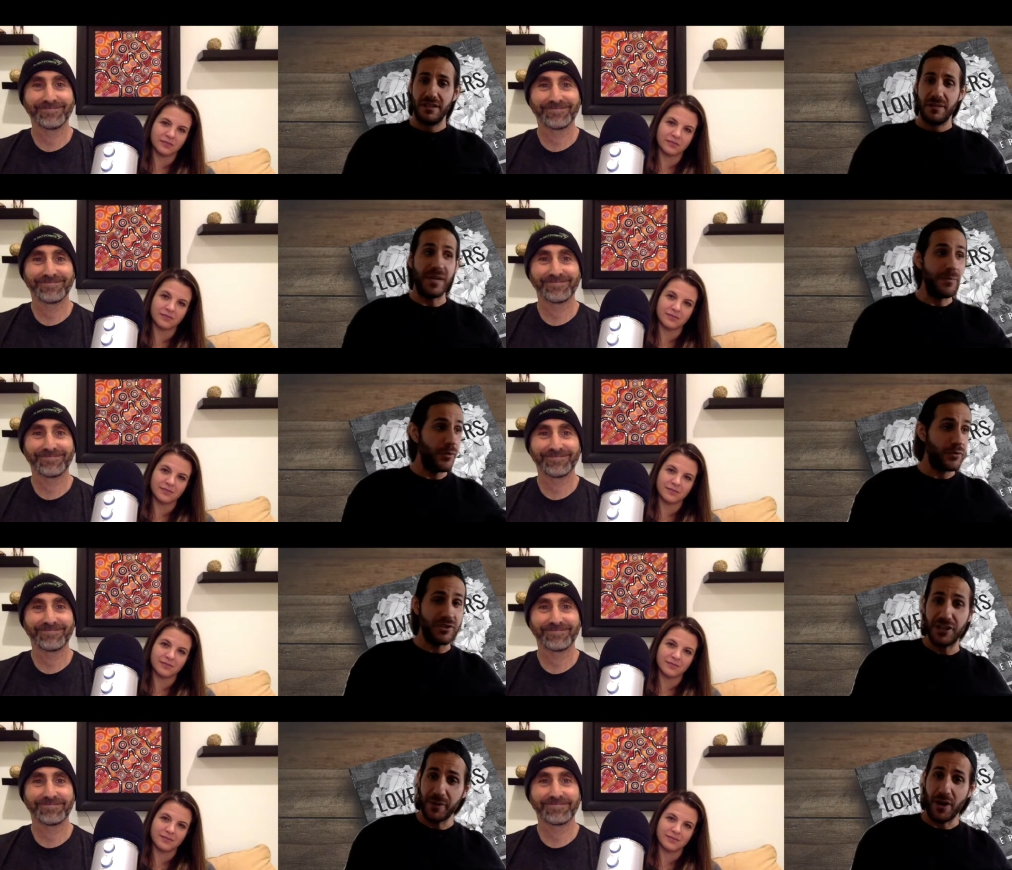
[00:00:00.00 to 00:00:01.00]
Speaker 1: People are
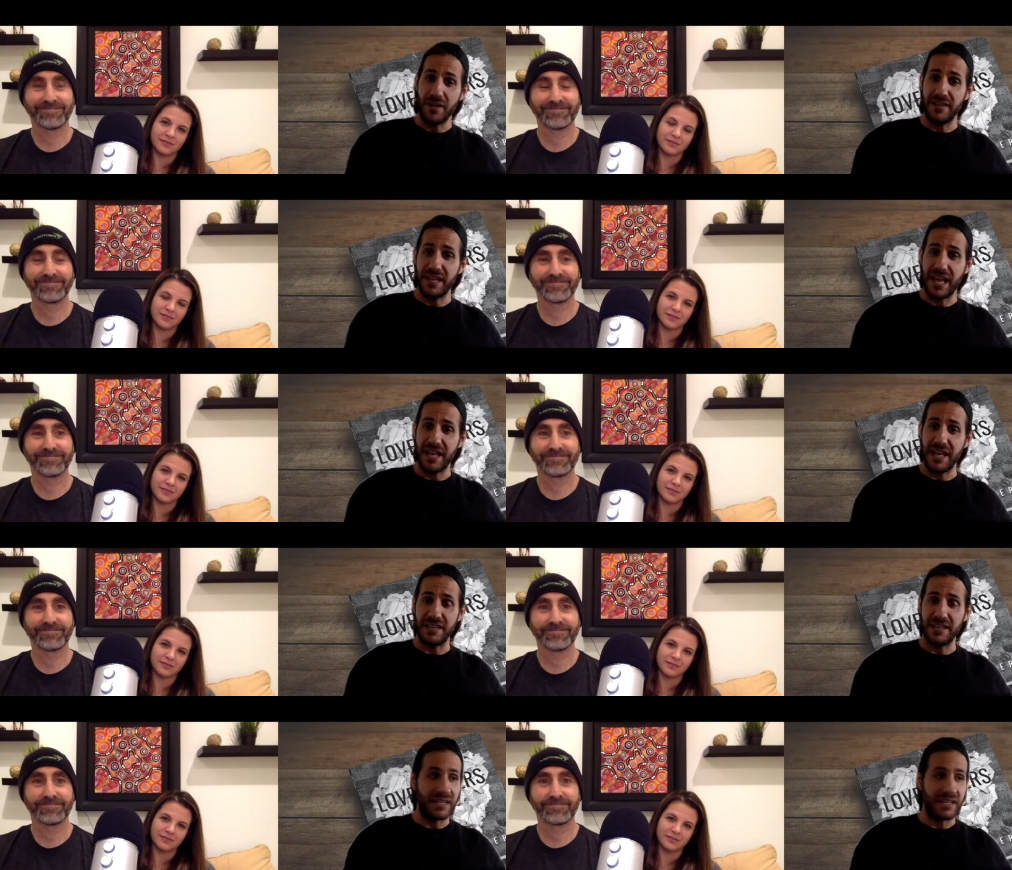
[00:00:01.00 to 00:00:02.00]
cheering me on in the end,
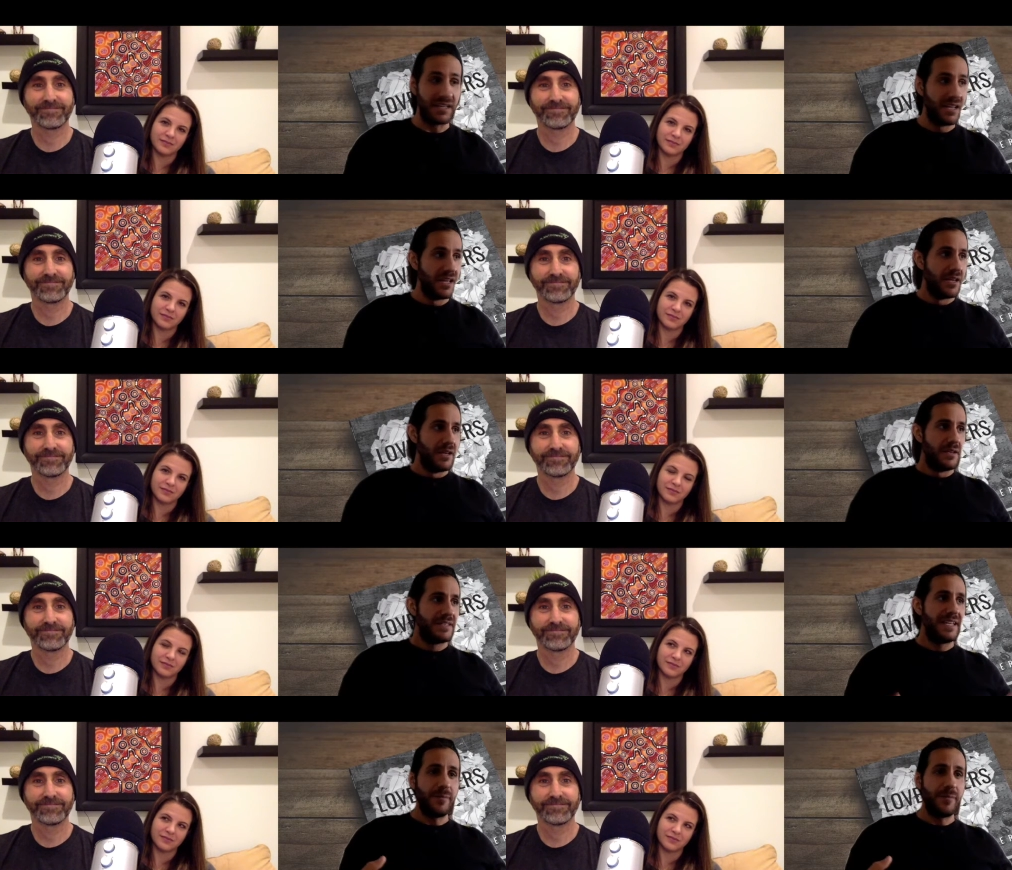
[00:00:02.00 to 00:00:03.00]
and like
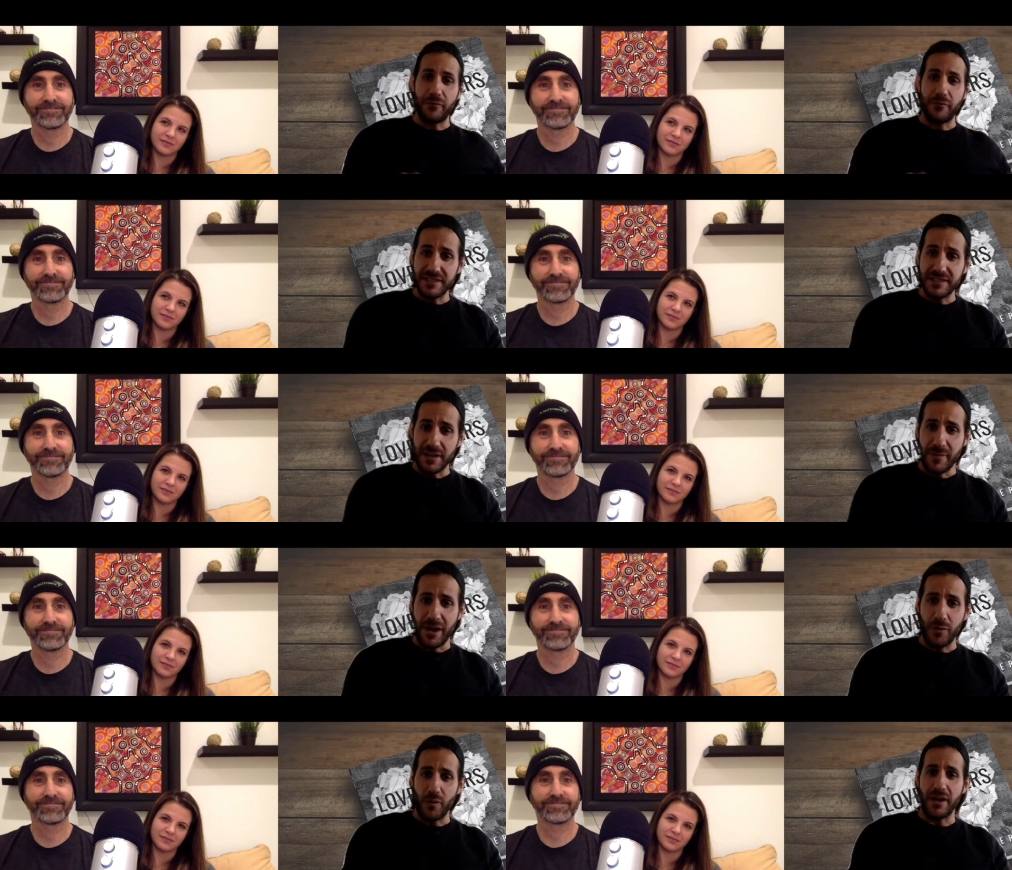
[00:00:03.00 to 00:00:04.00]
seeing my friends come
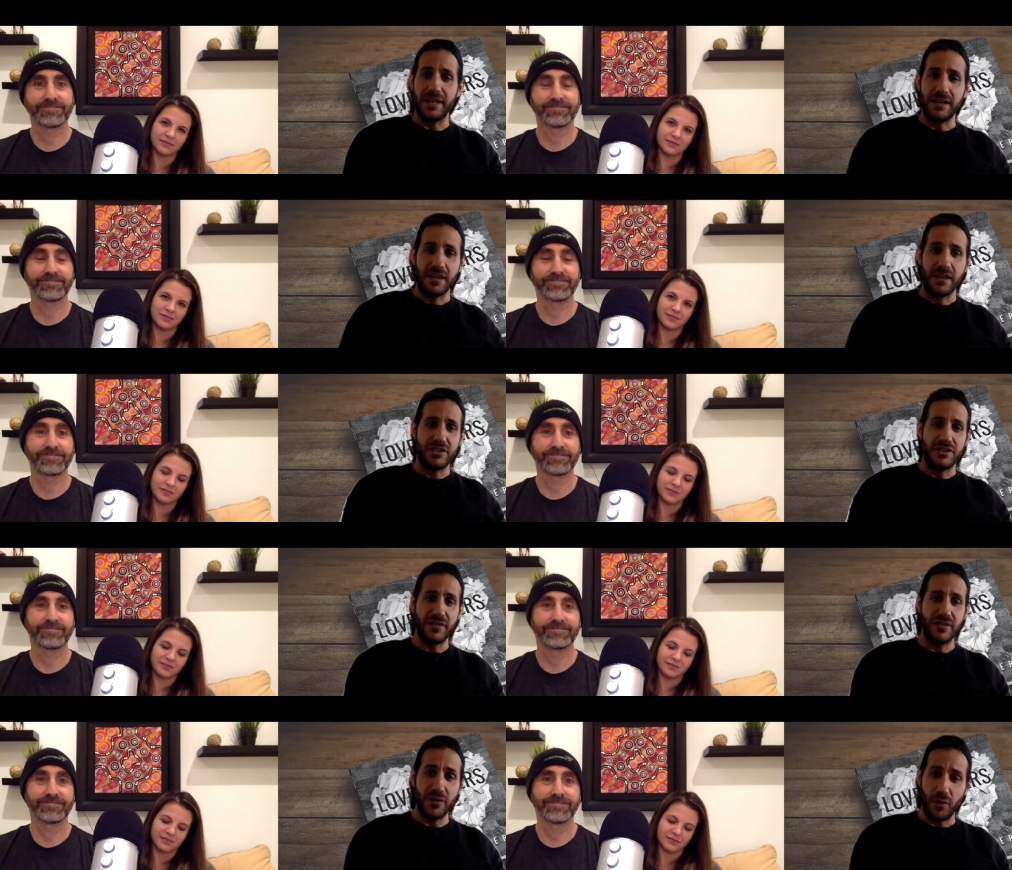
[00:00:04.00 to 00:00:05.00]
out running,
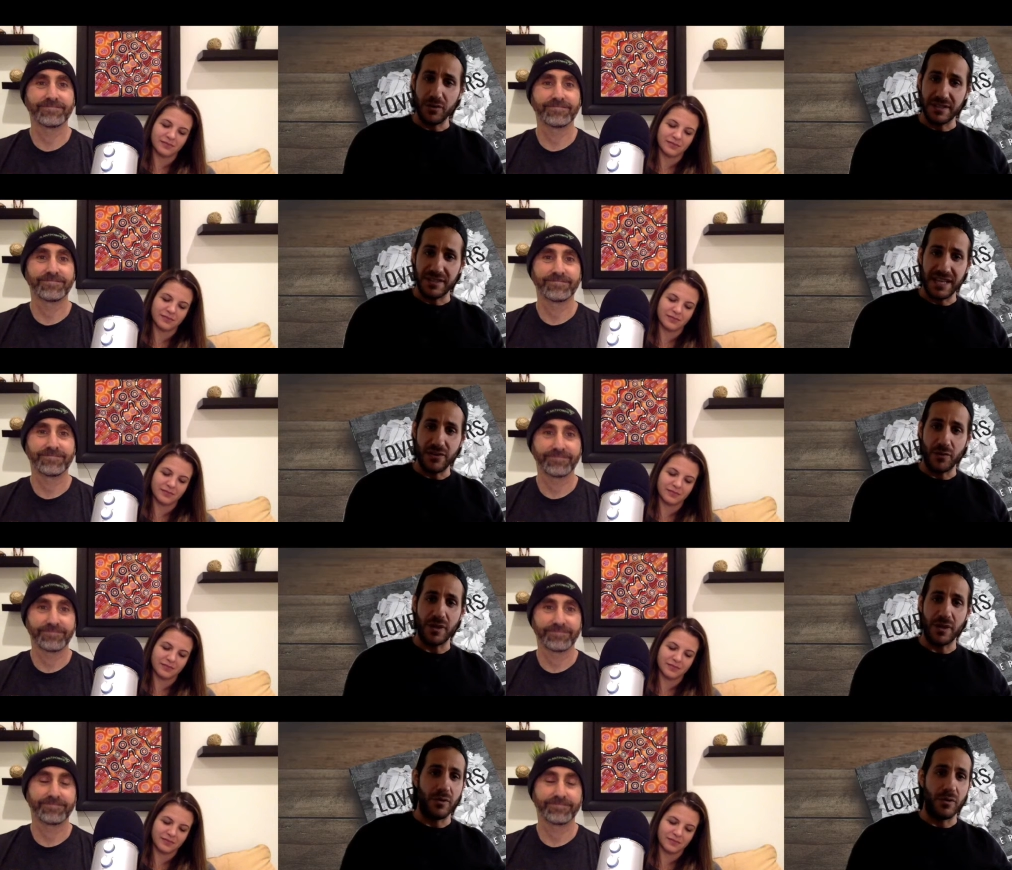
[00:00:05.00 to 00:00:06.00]
achieving goals that they
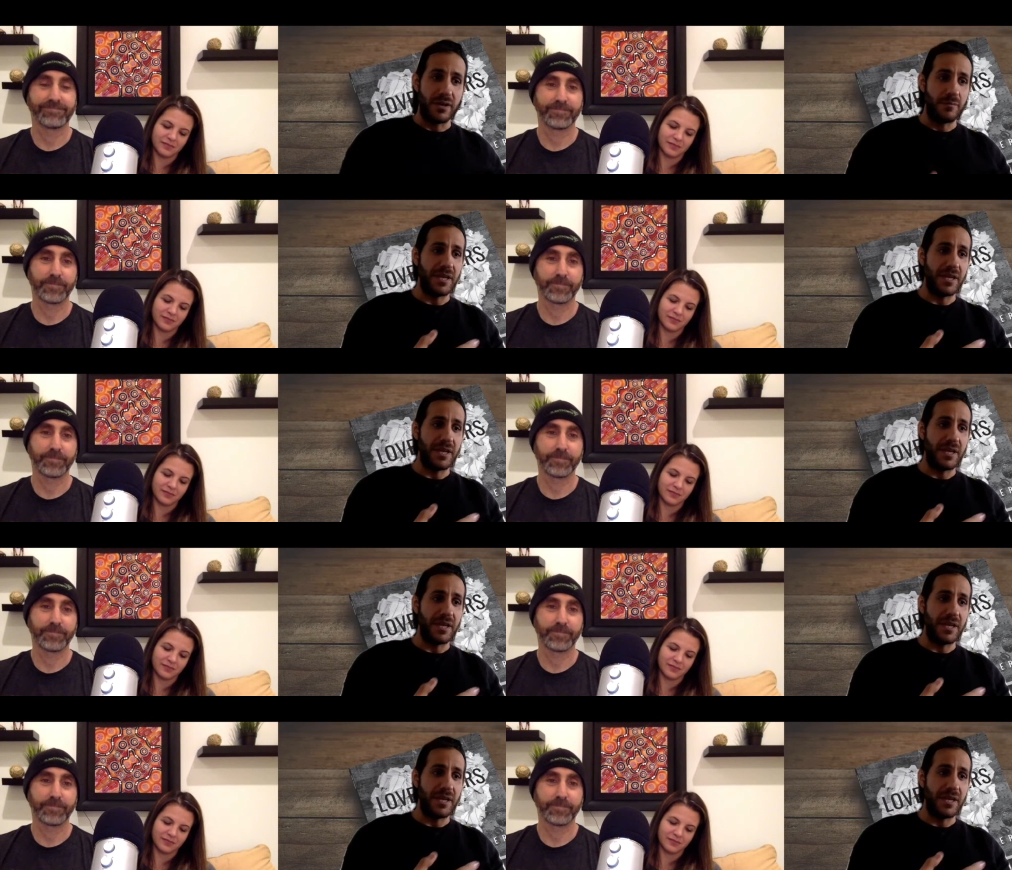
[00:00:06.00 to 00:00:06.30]
normally wouldn't.